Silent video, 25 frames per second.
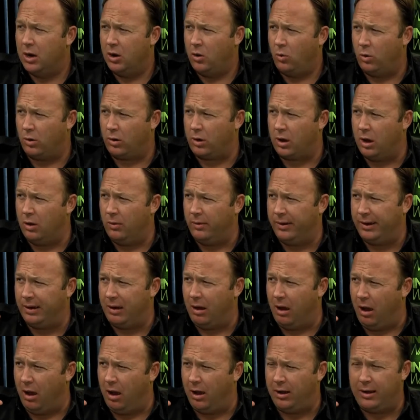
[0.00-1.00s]
We're going
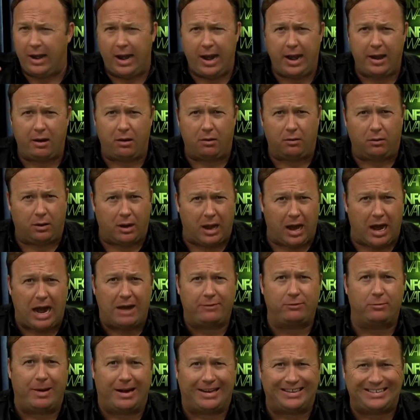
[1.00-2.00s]
on air
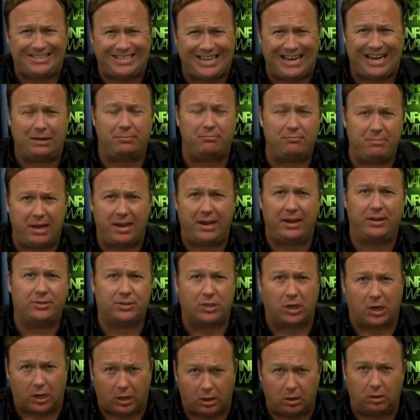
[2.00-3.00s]
live about 10 minutes
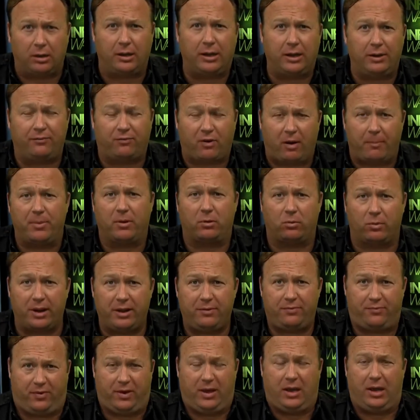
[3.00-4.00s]
early from the
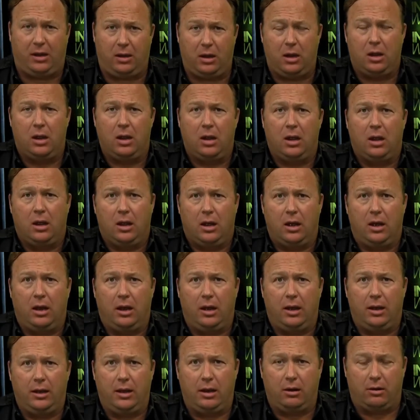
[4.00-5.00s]
refeed
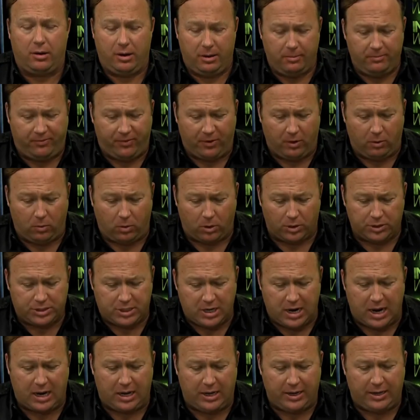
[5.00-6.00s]
here at InfoWars
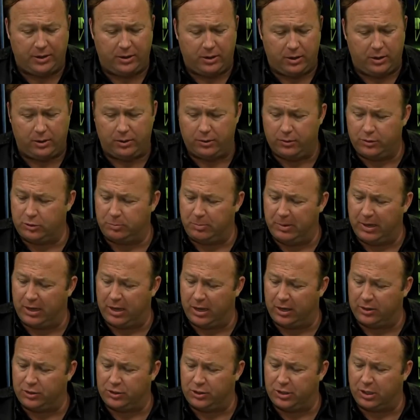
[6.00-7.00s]
Nightly News
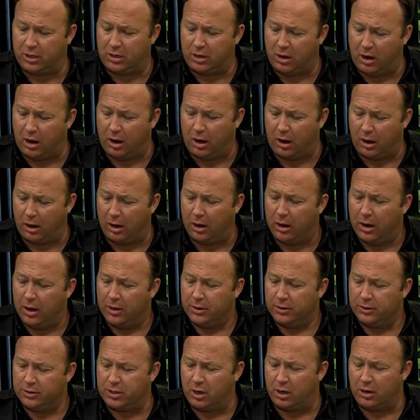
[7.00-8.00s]
because Dzhokhar
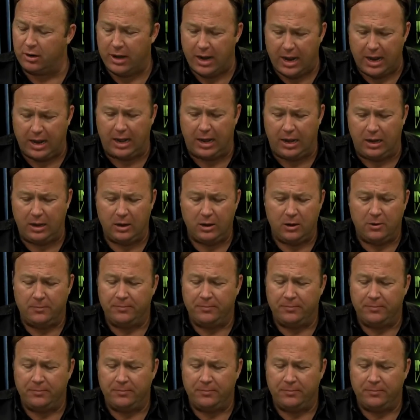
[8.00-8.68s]
Tsarnaev